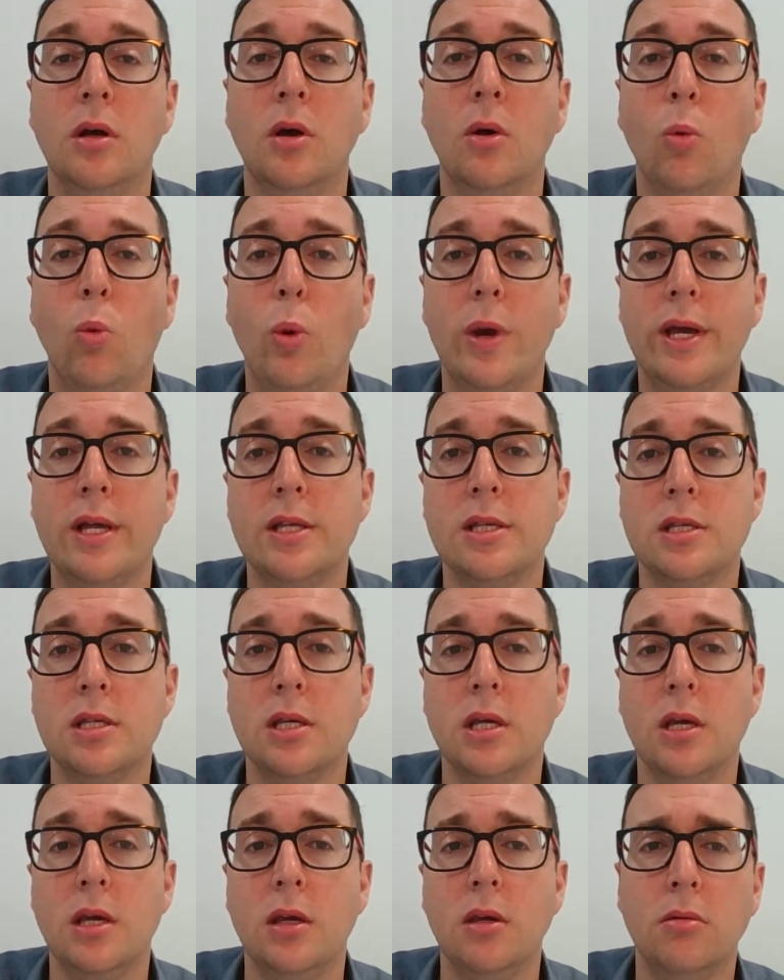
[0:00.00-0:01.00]
we can
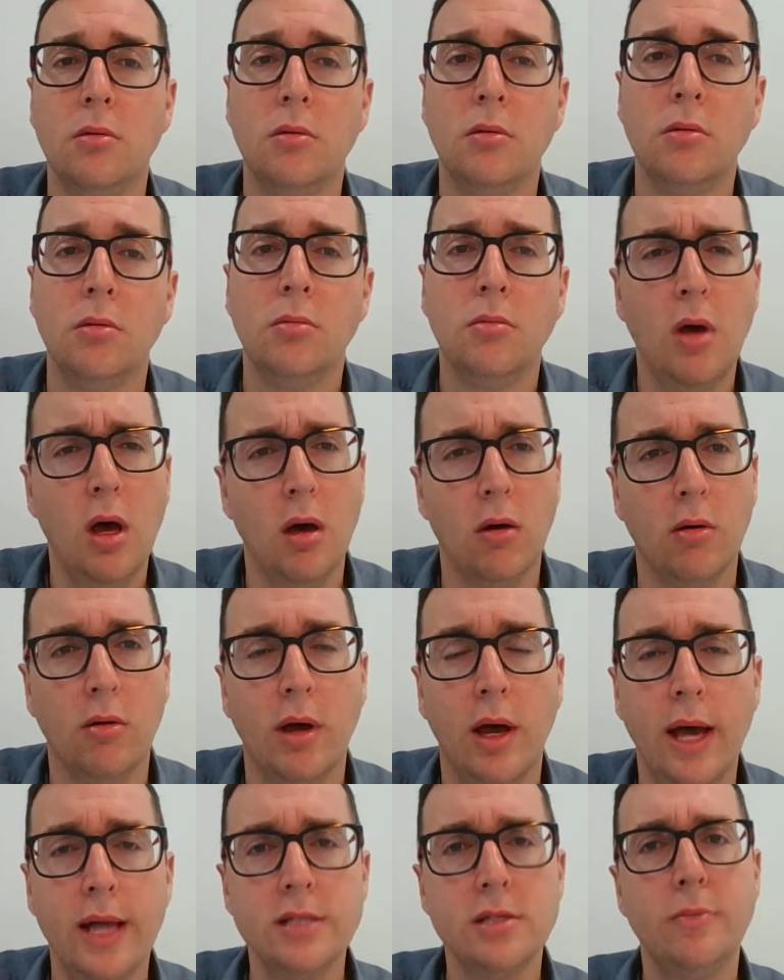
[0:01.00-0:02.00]
see, well,
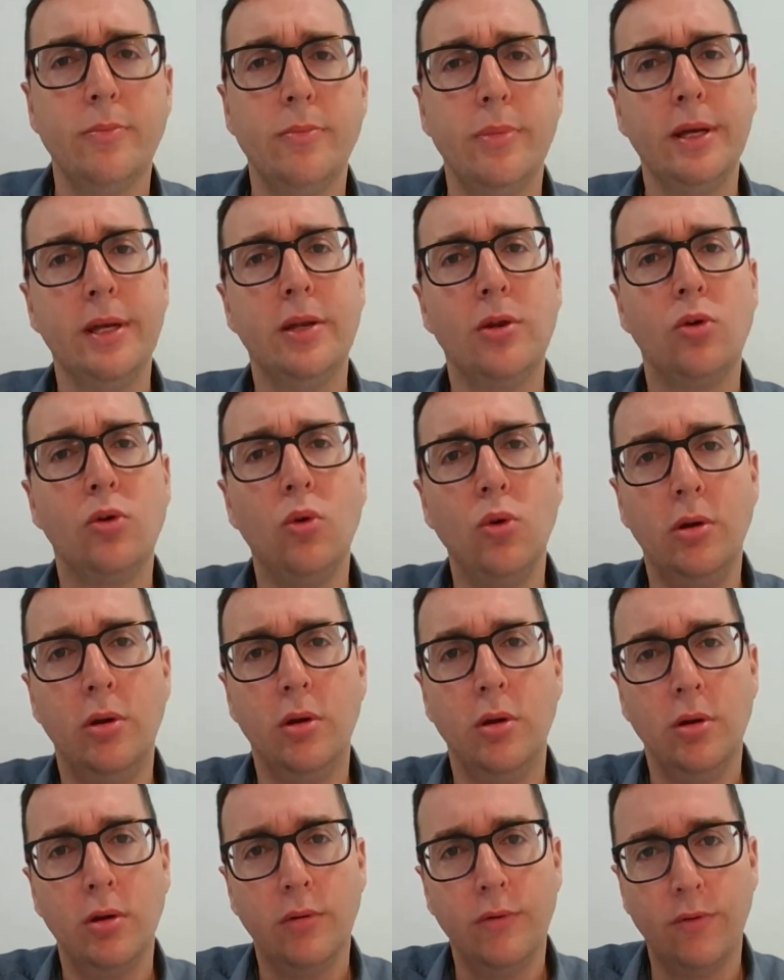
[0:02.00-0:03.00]
has it been good
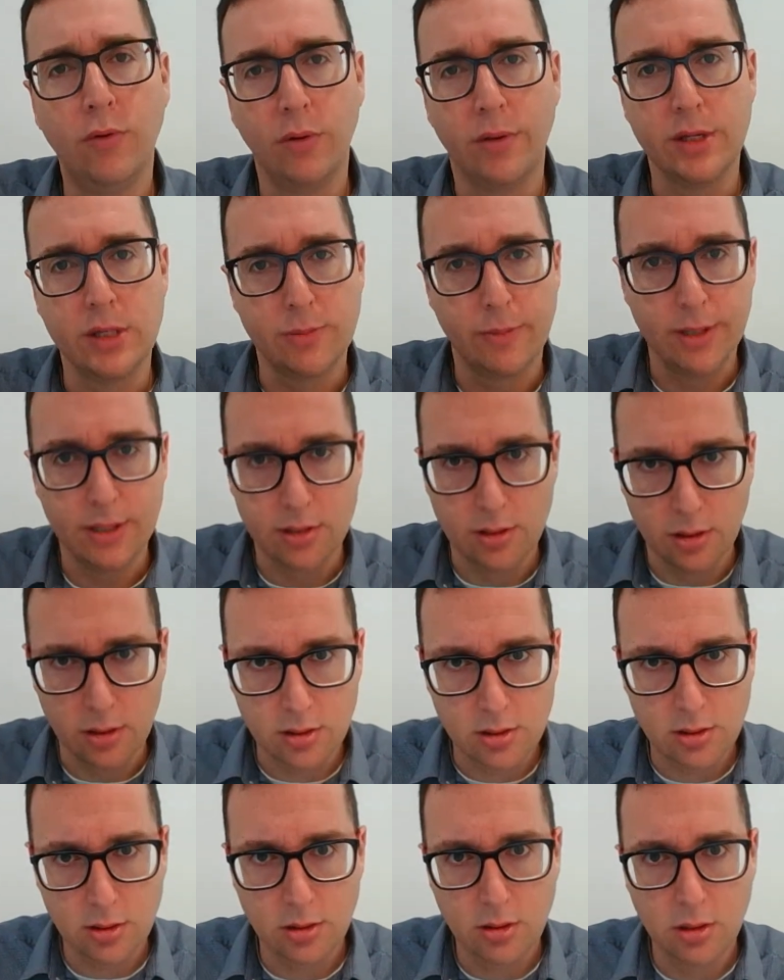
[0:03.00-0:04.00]
for this
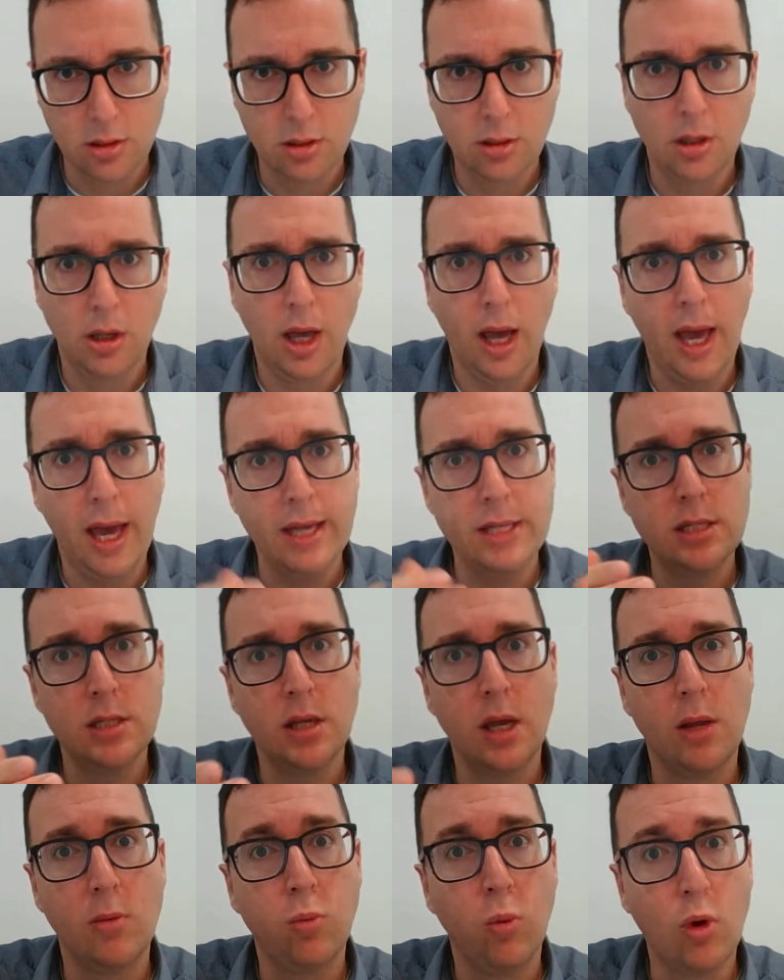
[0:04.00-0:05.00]
business? Has
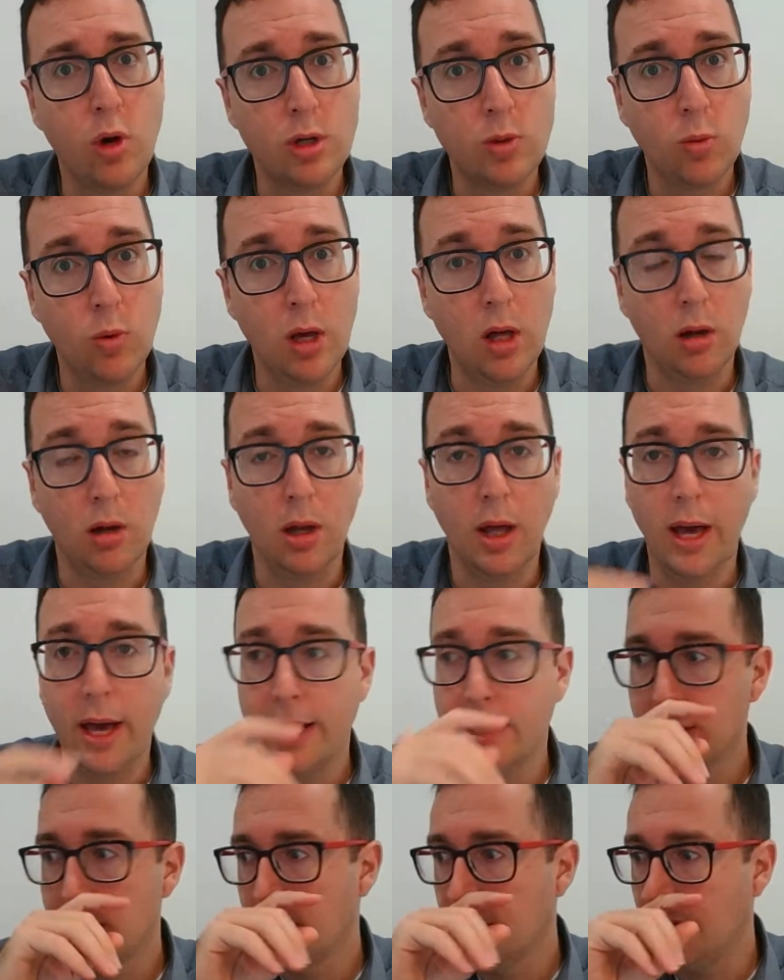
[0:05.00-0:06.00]
it worked well?
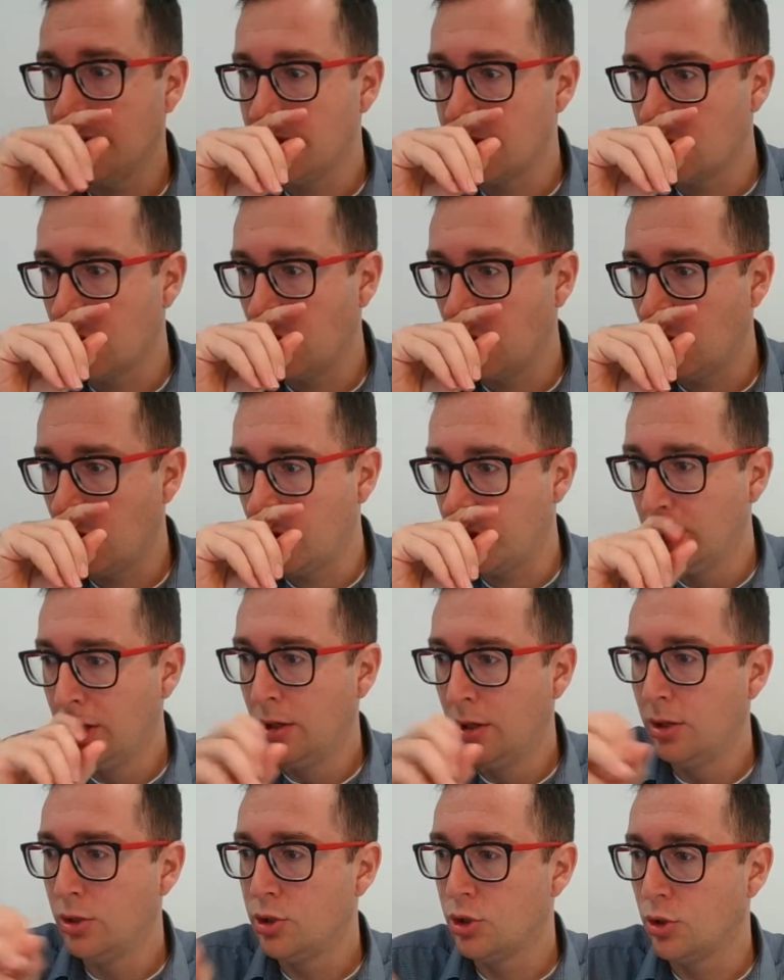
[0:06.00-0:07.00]
Has things gone
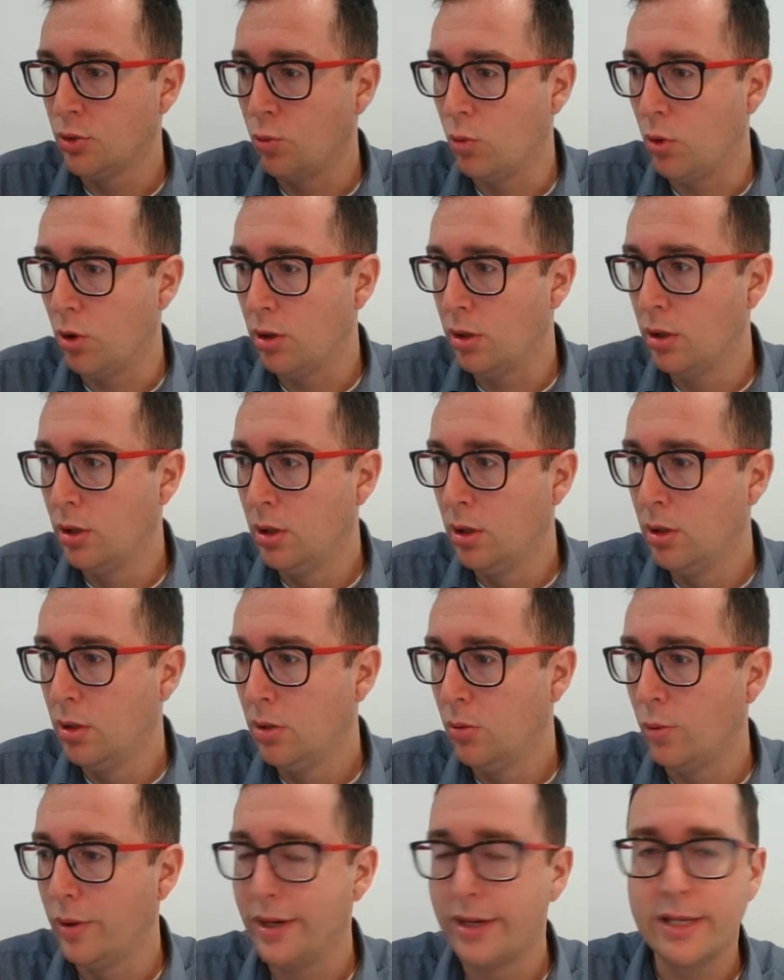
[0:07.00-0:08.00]
to what
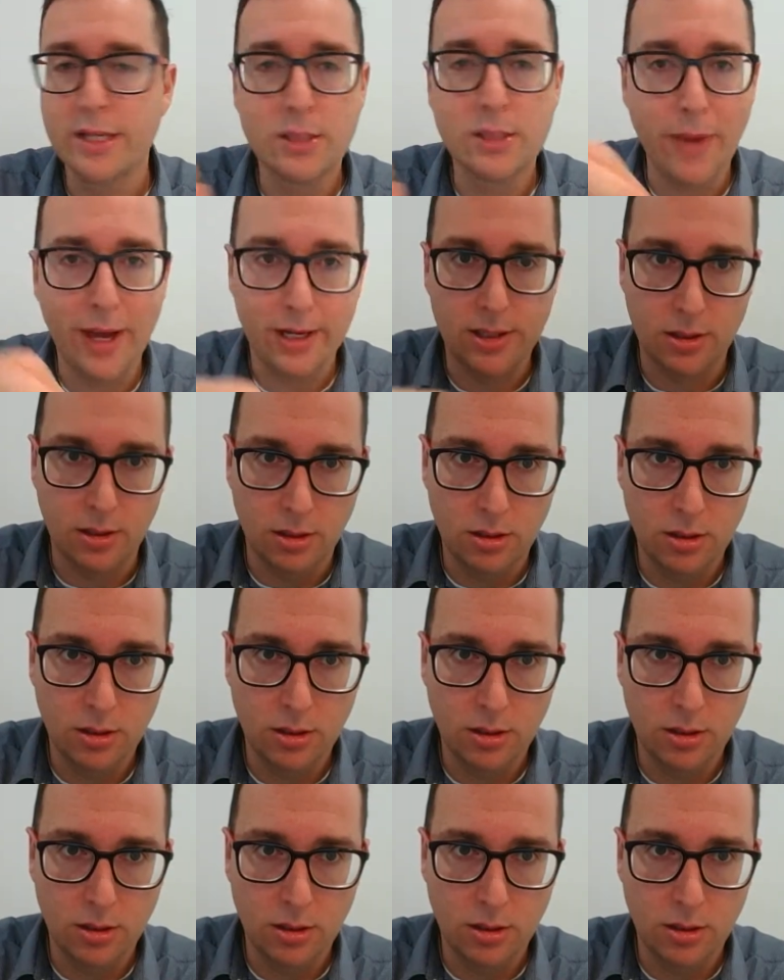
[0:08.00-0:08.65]
we expected?